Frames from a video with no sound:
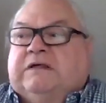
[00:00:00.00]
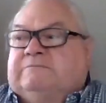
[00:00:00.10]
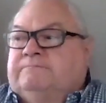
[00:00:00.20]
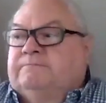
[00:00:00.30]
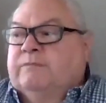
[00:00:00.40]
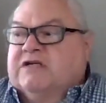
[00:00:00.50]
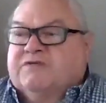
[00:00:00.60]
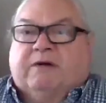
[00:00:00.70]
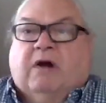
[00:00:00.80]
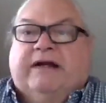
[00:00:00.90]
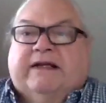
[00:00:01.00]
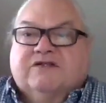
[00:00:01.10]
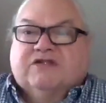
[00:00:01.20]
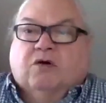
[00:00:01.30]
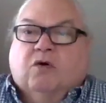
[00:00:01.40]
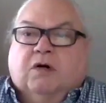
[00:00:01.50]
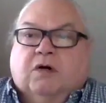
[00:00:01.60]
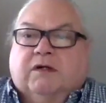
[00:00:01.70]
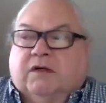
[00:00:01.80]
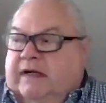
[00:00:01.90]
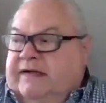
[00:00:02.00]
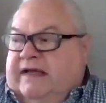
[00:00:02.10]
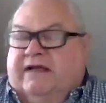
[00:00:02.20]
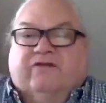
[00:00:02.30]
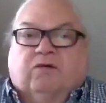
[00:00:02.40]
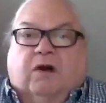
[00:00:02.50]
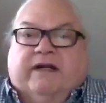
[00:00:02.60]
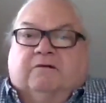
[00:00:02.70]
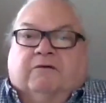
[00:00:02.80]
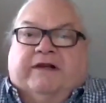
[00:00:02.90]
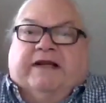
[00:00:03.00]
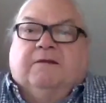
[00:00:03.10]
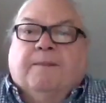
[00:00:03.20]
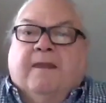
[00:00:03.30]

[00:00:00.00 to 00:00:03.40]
because my writing is so horrid, I can't even read it.